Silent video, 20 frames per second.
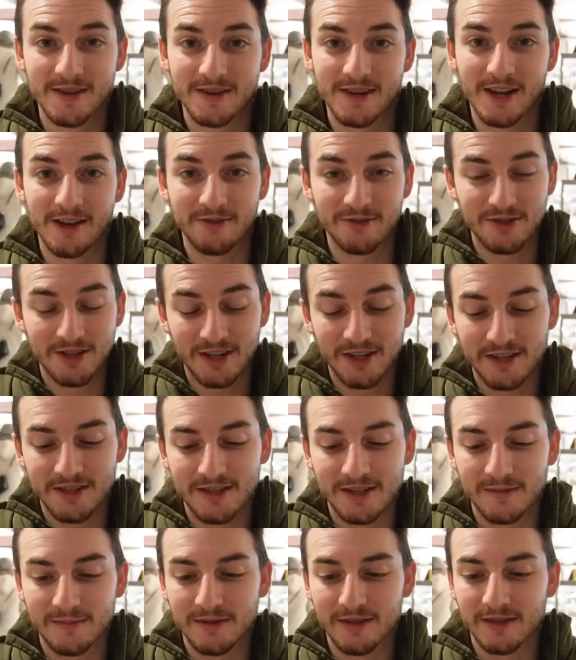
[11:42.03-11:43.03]
Now, Jenny
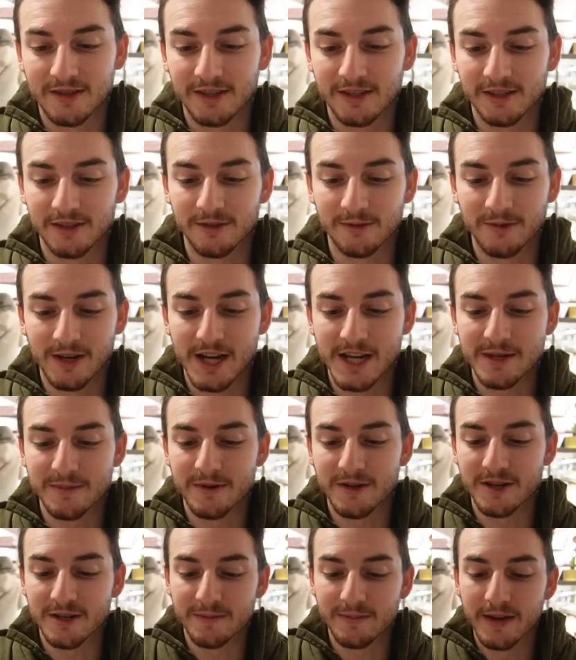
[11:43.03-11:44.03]
seems to think that the
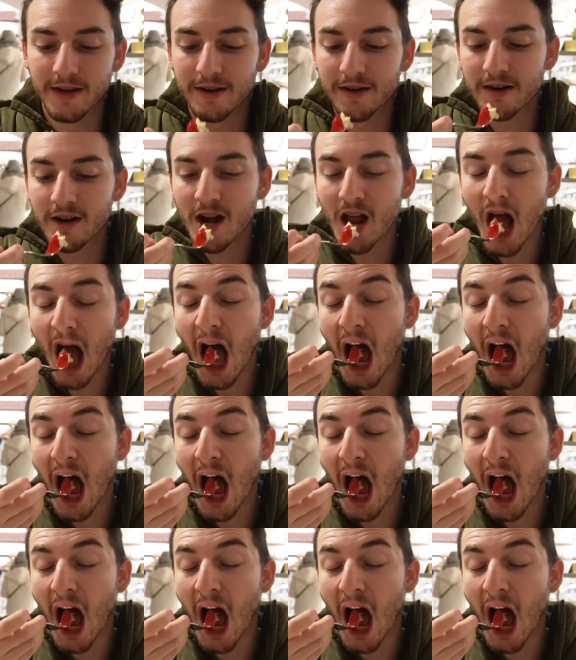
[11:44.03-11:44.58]
raspberry is better,